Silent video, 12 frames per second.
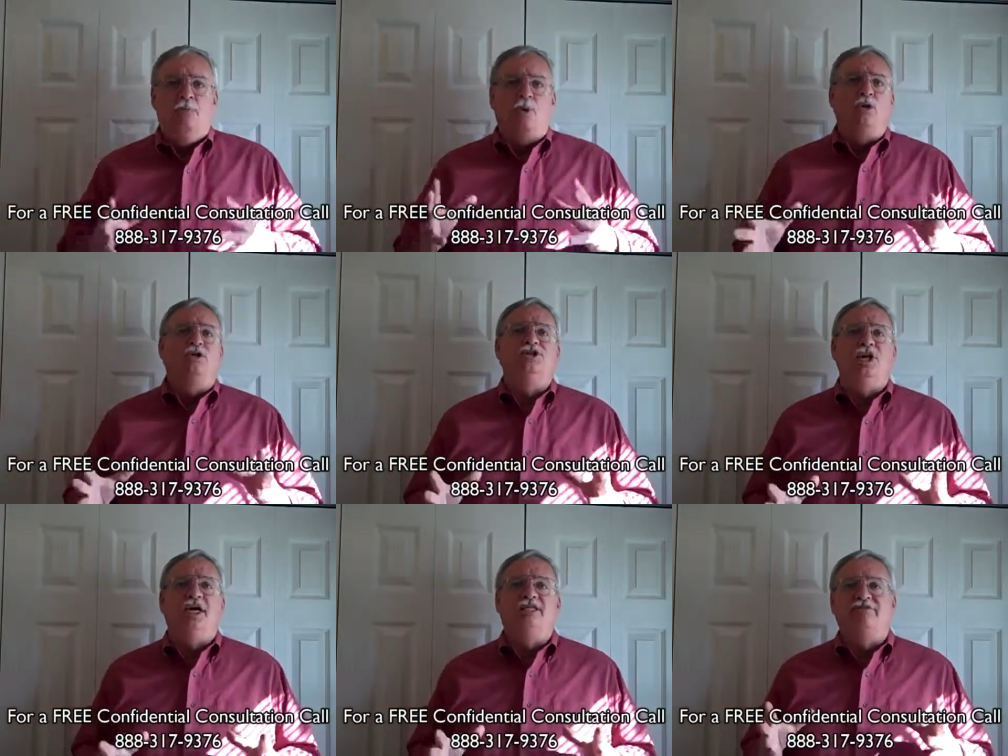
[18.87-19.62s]
Mortgage
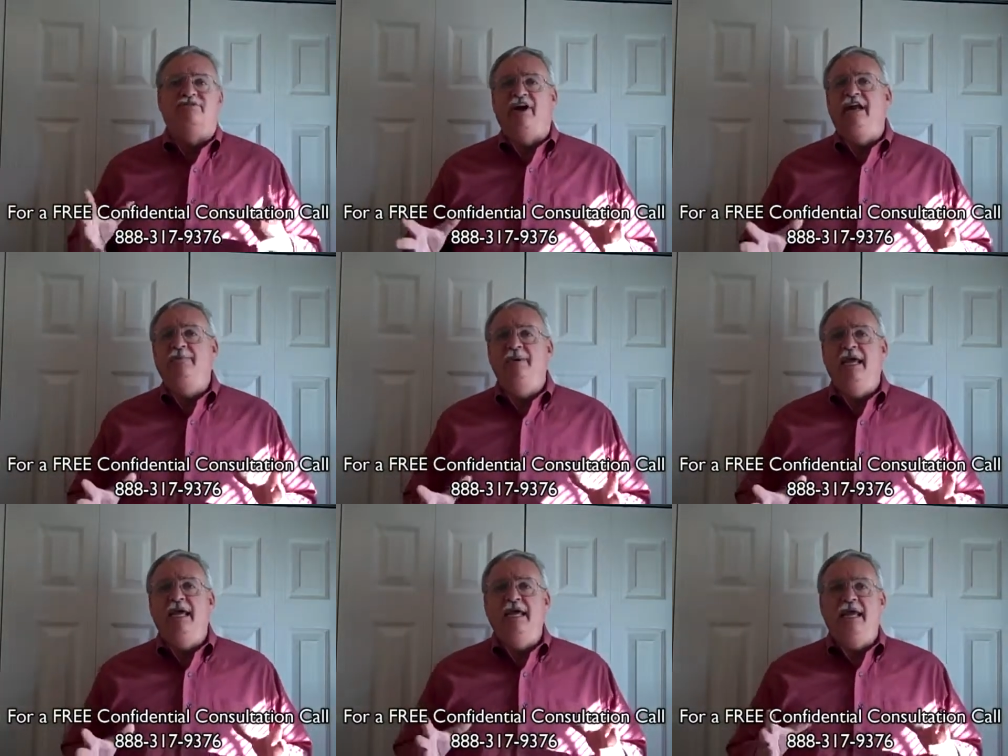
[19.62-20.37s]
giants Fannie
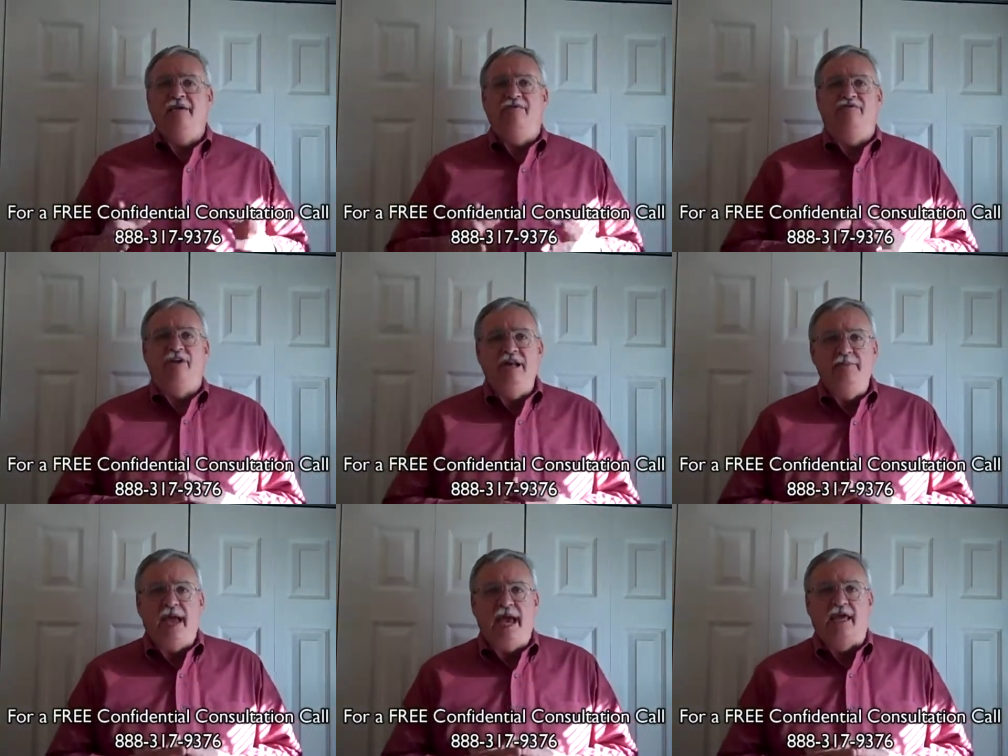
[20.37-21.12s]
Mae and
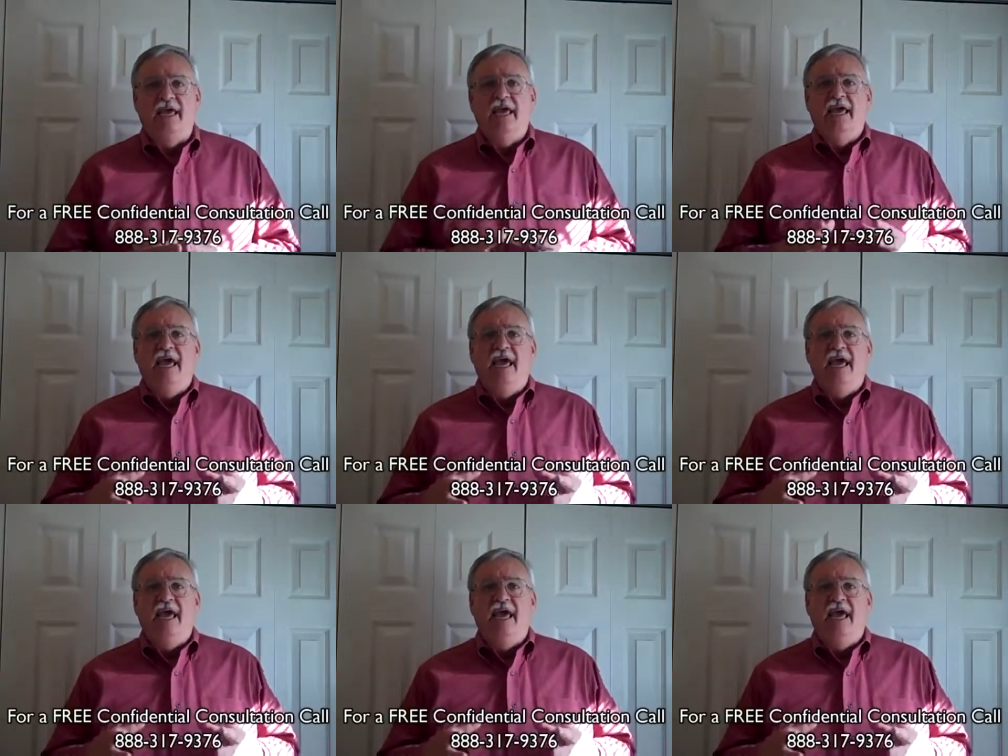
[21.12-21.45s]
Freddie Mac